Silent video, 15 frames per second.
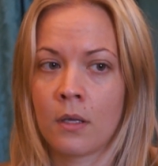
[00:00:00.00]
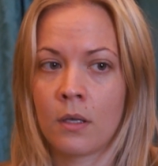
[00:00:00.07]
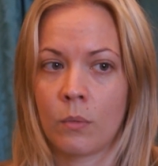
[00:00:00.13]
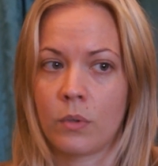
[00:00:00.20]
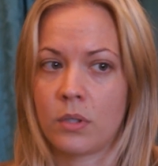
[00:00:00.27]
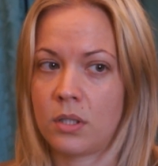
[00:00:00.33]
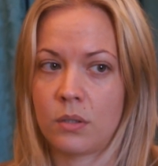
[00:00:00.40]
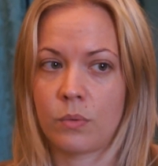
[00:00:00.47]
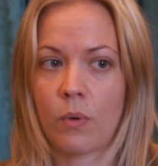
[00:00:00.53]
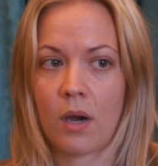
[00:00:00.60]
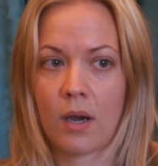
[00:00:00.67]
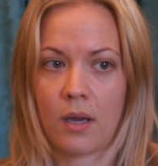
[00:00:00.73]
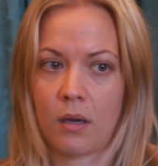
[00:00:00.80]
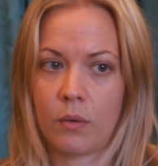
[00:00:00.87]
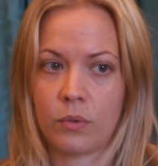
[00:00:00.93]
Which is
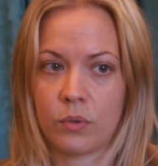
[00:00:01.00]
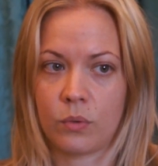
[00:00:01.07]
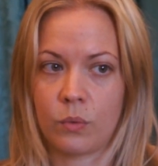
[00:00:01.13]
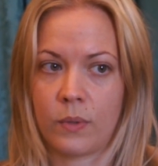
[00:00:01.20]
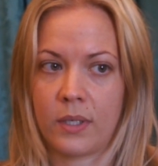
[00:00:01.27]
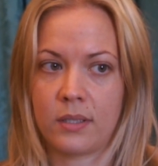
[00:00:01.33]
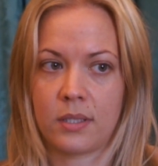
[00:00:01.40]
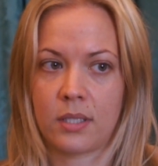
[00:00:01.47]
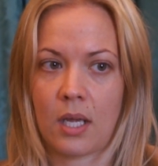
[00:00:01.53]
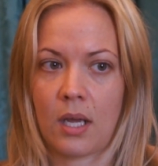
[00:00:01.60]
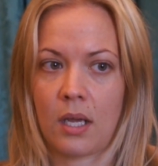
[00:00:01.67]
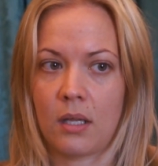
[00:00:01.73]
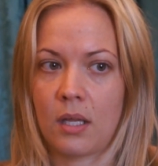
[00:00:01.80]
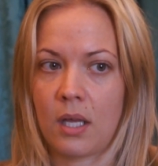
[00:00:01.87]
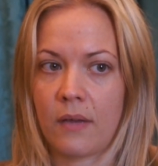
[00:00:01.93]
why I would always
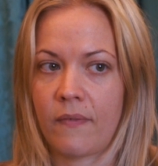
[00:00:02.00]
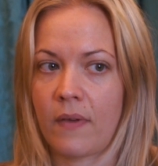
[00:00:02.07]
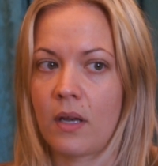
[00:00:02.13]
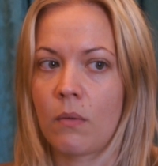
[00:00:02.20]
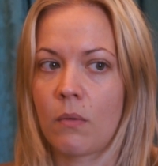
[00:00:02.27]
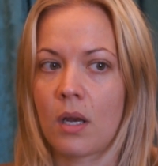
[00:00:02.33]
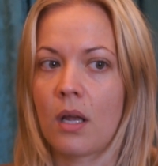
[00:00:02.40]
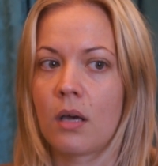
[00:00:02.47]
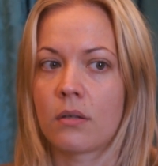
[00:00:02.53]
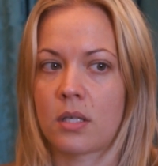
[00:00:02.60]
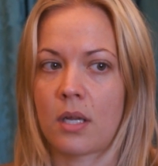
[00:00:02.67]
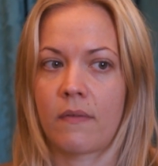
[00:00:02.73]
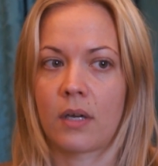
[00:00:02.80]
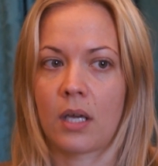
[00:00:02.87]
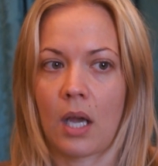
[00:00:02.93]
say that if anyone
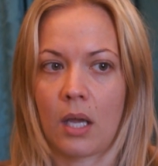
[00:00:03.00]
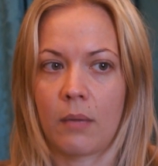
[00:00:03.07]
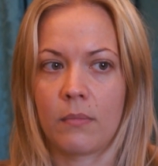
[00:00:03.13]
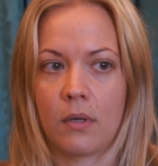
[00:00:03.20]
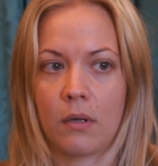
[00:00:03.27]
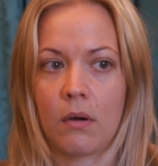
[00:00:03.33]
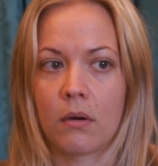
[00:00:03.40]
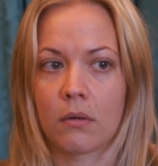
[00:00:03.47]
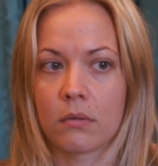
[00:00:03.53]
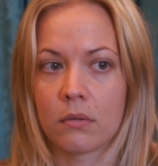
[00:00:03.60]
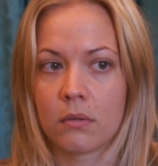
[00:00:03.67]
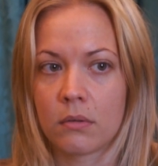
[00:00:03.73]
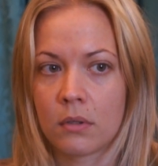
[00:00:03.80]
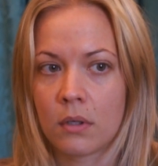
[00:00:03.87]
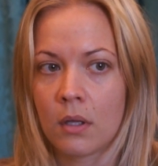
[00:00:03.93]
else ever came
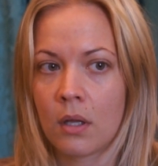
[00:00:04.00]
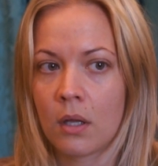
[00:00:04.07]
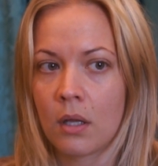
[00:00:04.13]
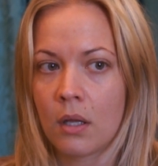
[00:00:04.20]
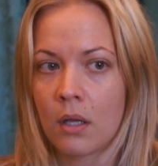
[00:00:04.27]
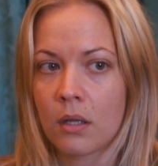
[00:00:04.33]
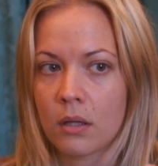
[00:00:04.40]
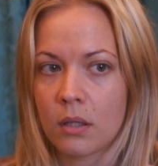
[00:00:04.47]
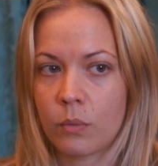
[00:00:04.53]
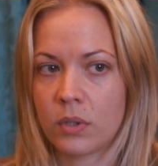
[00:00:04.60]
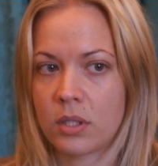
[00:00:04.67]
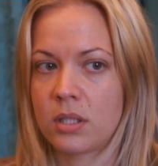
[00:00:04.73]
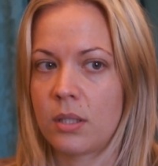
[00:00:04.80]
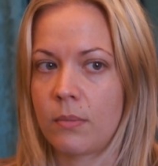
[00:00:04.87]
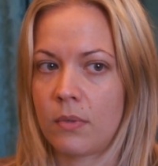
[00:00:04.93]
along that
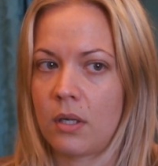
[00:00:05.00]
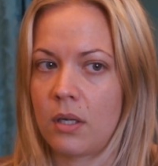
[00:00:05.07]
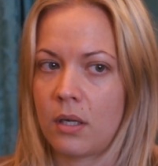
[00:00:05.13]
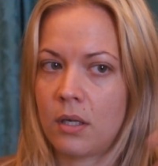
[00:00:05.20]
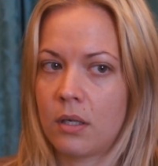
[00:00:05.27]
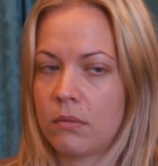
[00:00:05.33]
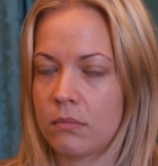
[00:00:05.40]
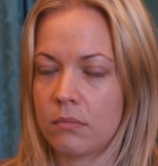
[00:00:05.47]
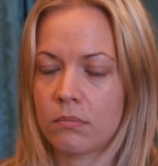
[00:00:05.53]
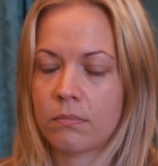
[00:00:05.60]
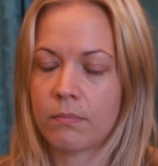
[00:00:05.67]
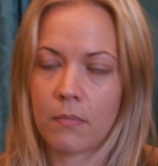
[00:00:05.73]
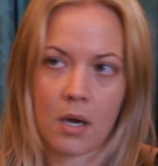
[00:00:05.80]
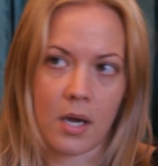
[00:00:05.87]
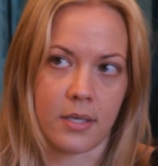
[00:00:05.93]
was similar
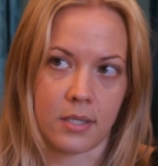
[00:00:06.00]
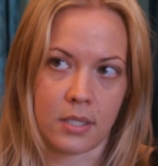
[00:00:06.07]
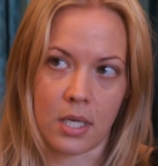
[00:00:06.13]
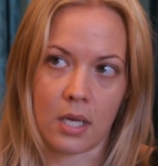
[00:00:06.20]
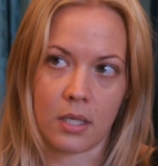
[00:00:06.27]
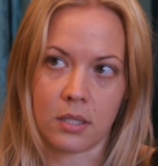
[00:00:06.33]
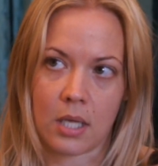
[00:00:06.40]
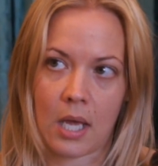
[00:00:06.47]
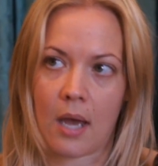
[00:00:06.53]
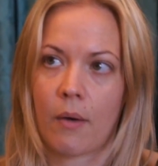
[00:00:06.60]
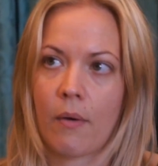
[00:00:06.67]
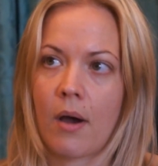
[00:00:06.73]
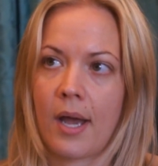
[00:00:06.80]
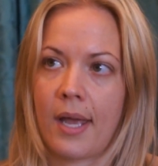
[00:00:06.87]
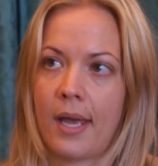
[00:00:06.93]
mindset to how I